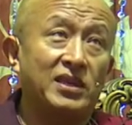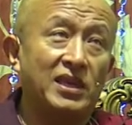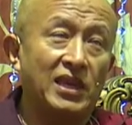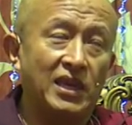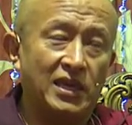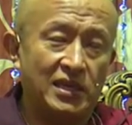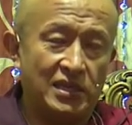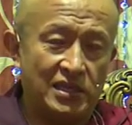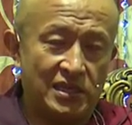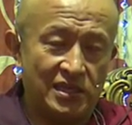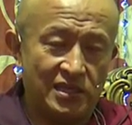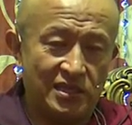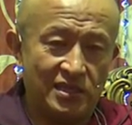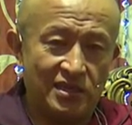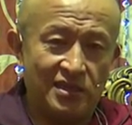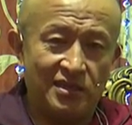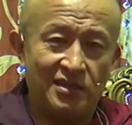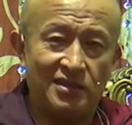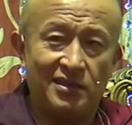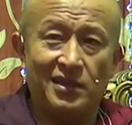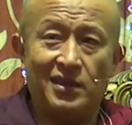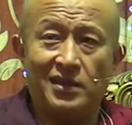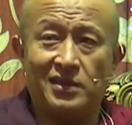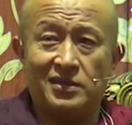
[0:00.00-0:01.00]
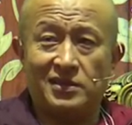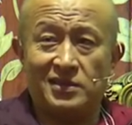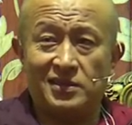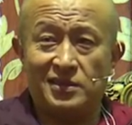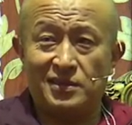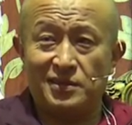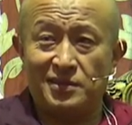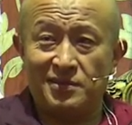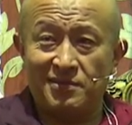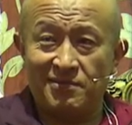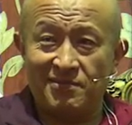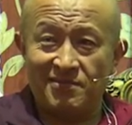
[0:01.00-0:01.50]
guest, I
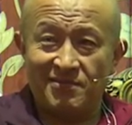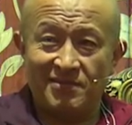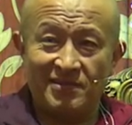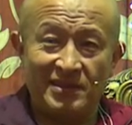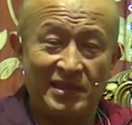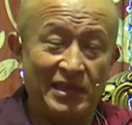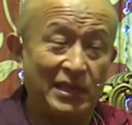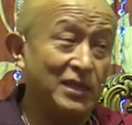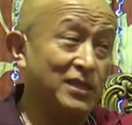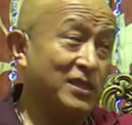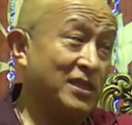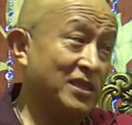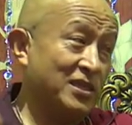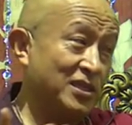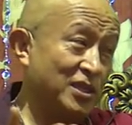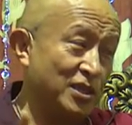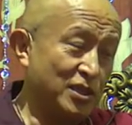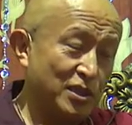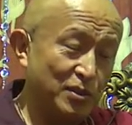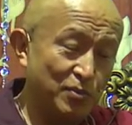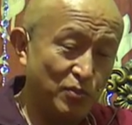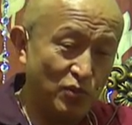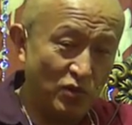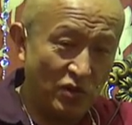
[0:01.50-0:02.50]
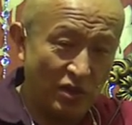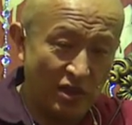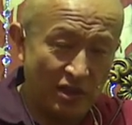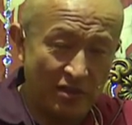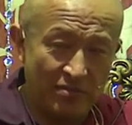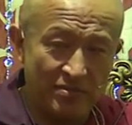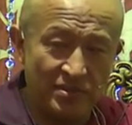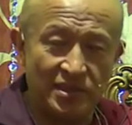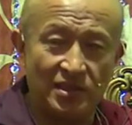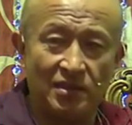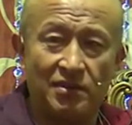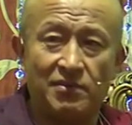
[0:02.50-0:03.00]
guess, is the Shakyamuni
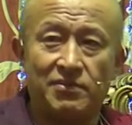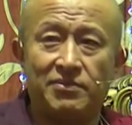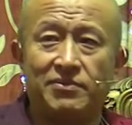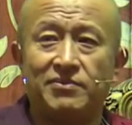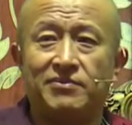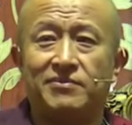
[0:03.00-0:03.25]
himself.